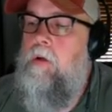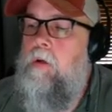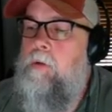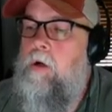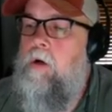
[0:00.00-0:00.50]

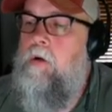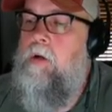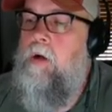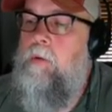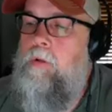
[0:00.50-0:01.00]
but heard
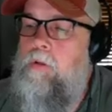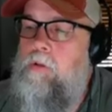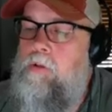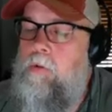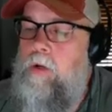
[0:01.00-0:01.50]
not really
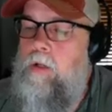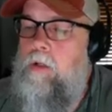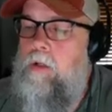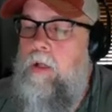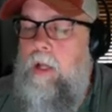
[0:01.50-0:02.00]
used
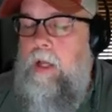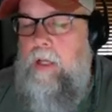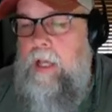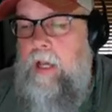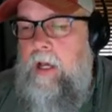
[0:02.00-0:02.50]
correctly.
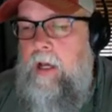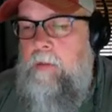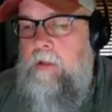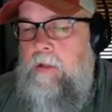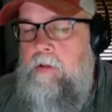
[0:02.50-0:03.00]
Yeah, I
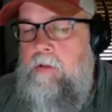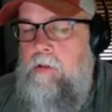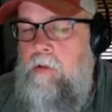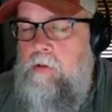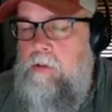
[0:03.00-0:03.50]
mean,
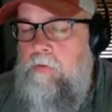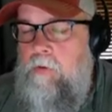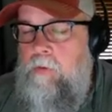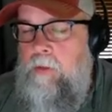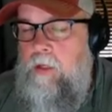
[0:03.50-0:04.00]
usually
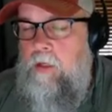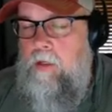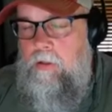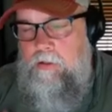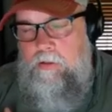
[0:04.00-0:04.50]
for me,
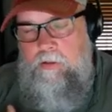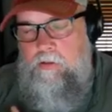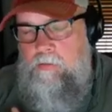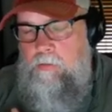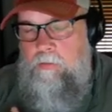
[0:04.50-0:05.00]
and this is
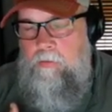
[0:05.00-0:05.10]
just